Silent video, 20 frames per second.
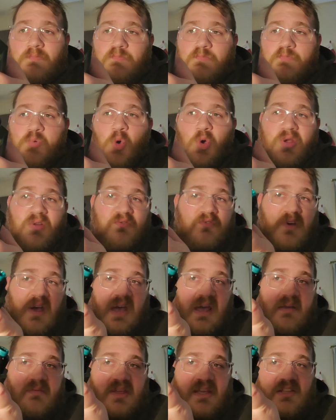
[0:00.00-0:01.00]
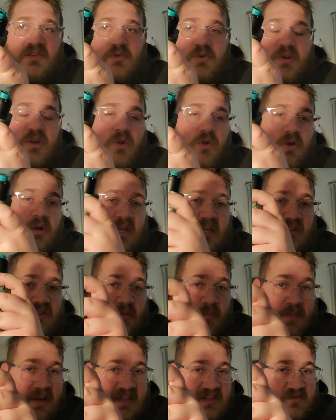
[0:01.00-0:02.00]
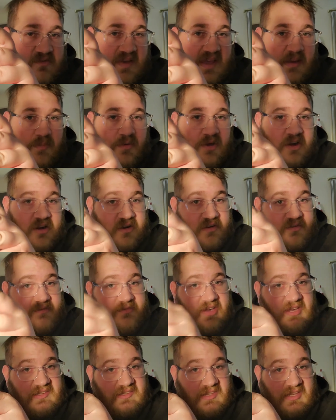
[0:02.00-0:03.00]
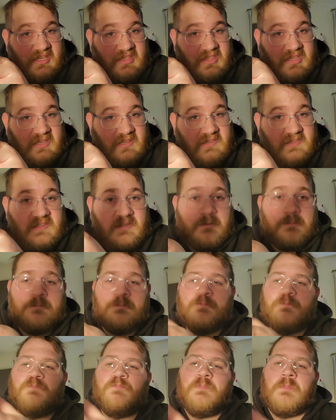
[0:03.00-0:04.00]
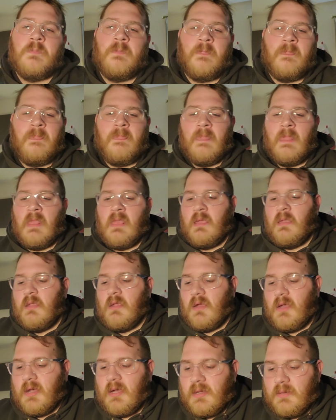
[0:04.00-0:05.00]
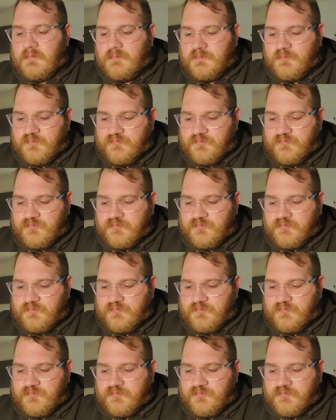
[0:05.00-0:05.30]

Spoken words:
0.5. That's where you're going to get the best vape out of a device like this. Um,